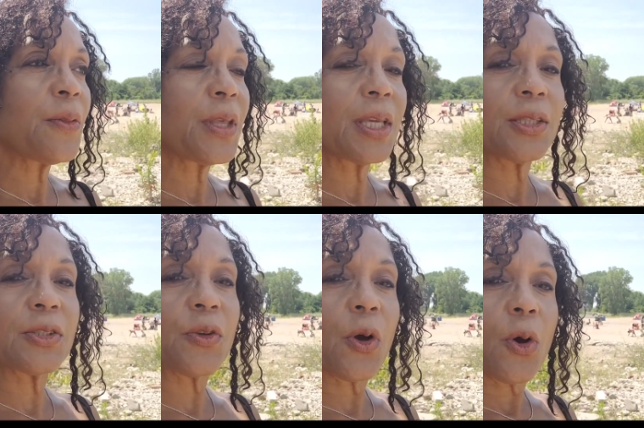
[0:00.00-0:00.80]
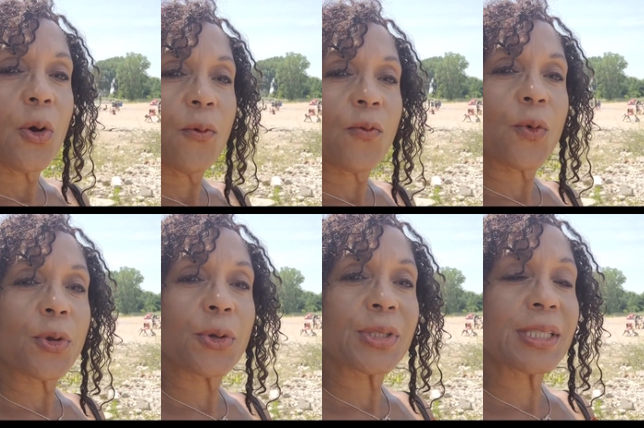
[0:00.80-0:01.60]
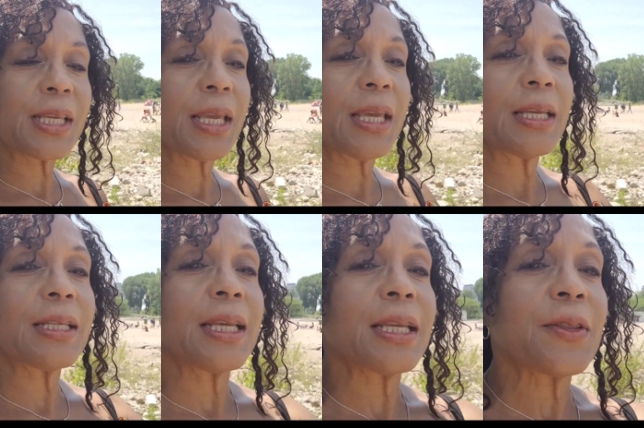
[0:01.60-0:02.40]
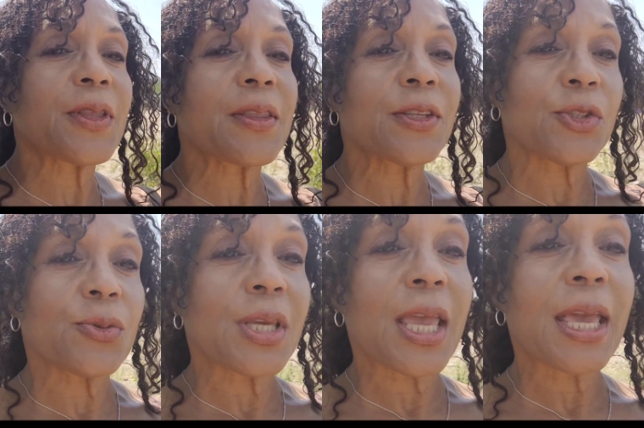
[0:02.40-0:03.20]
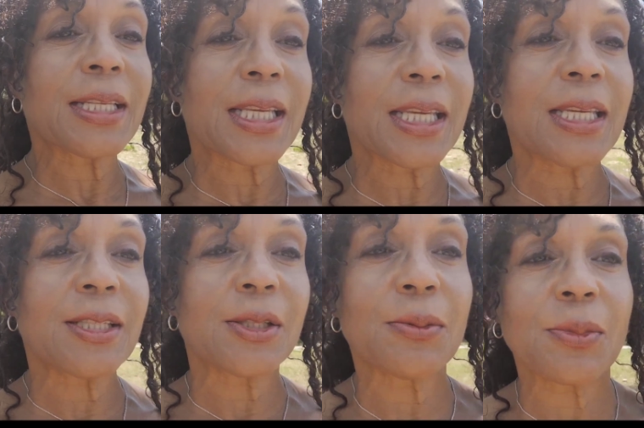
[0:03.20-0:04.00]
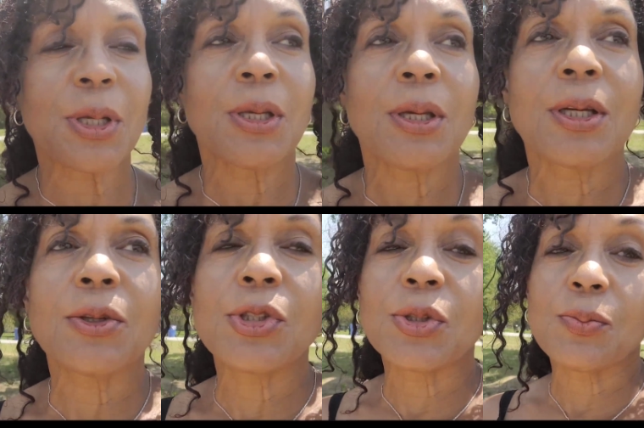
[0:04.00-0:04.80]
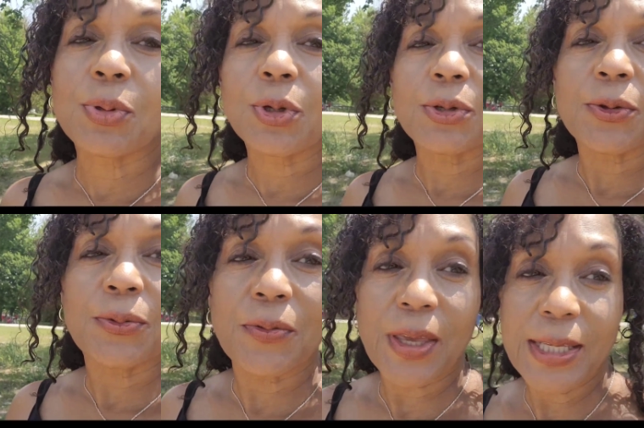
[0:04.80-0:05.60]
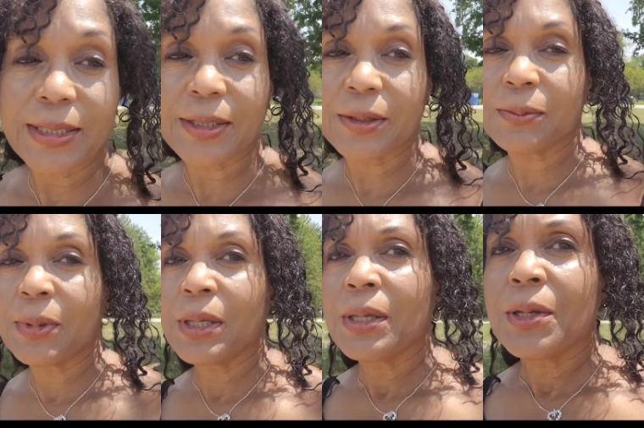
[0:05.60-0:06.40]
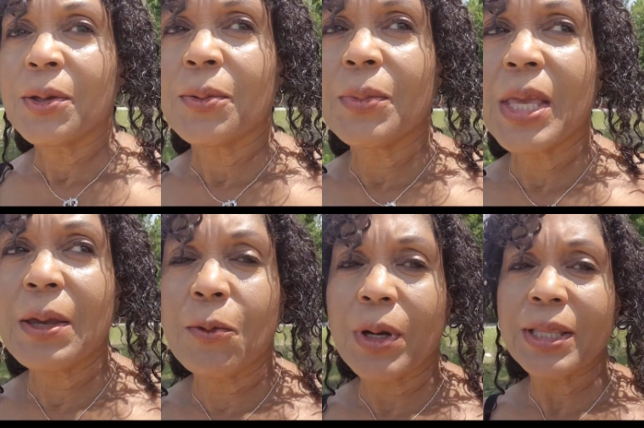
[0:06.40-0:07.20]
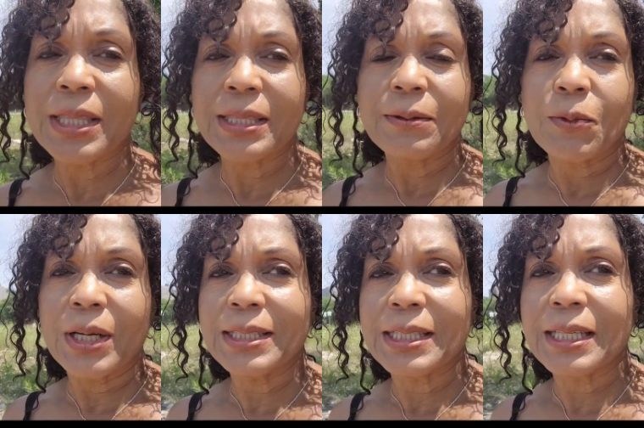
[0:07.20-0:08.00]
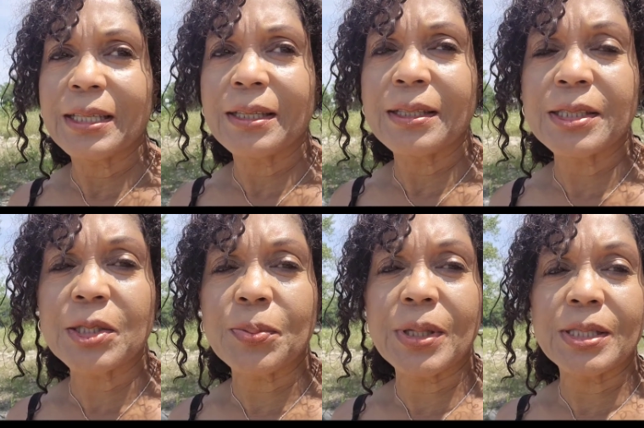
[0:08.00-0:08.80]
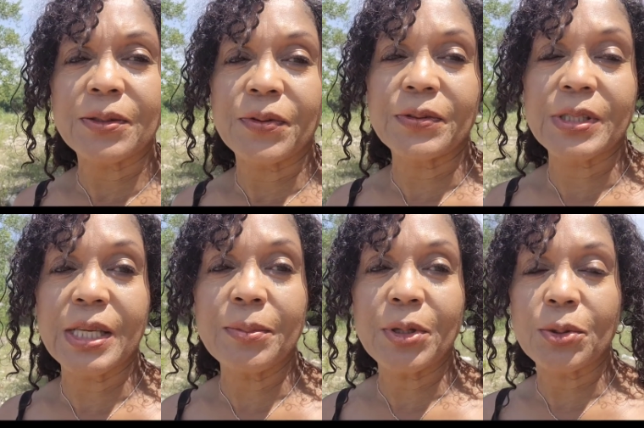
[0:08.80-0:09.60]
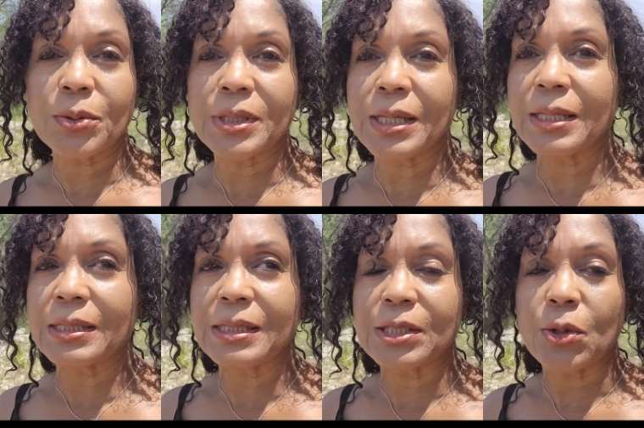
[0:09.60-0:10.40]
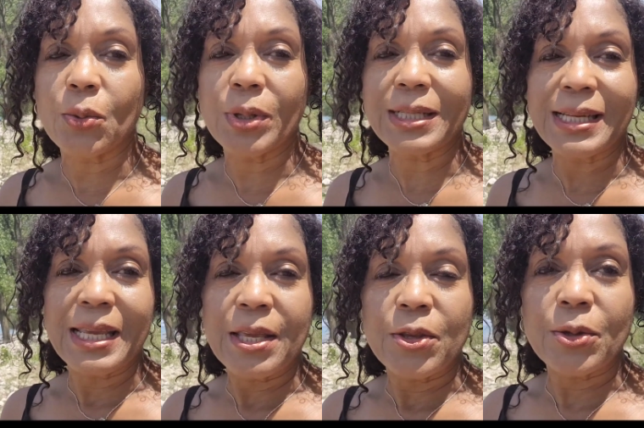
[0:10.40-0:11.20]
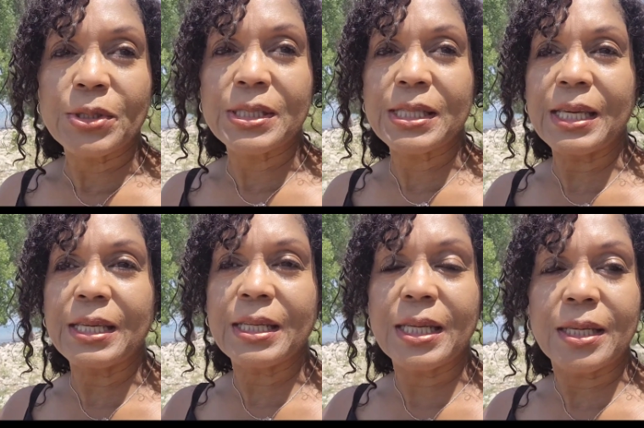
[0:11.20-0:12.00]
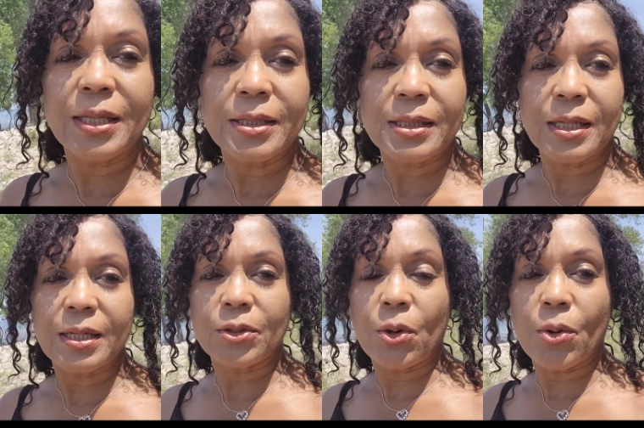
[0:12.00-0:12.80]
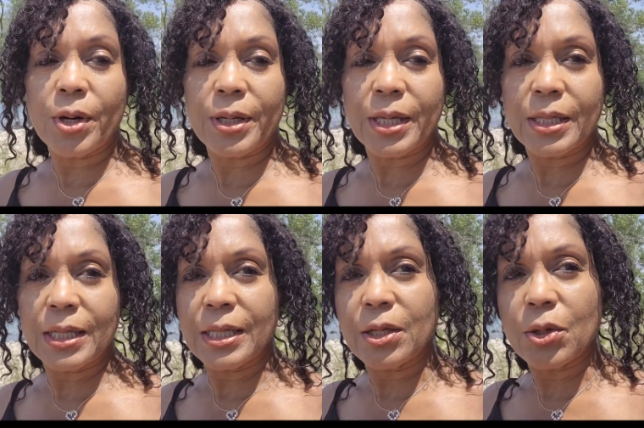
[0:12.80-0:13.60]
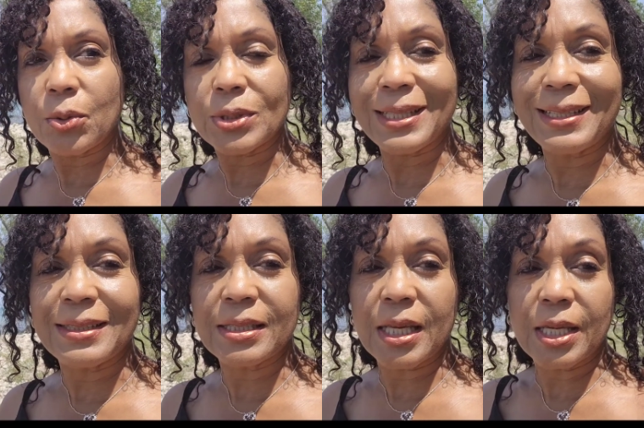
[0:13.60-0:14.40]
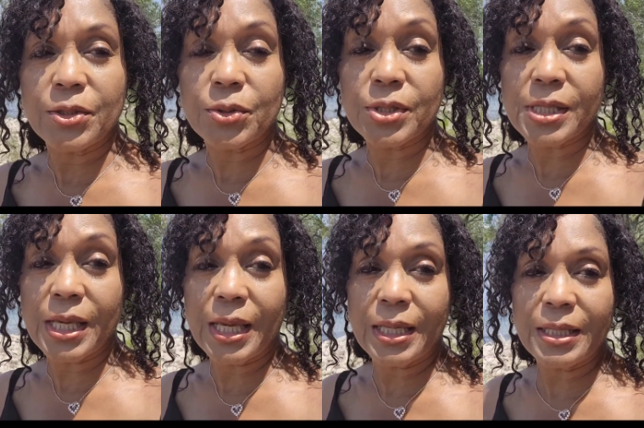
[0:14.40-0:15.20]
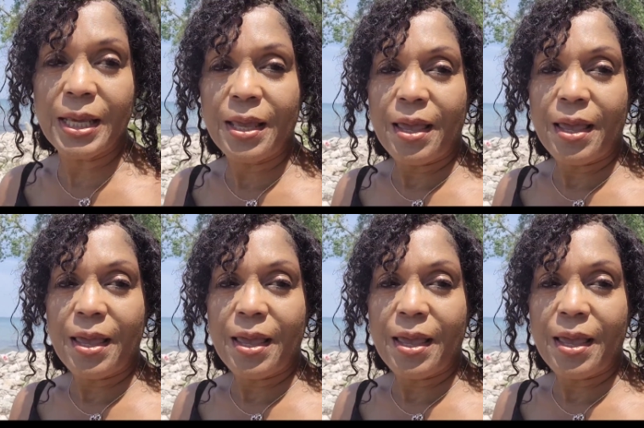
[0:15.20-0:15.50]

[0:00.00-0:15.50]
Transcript: things for your skin. Anything that you can't eat, you shouldn't put on your face. One, one thing is, is because if there's chemicals in it, it's going, your skin is an organ and it goes inside your skin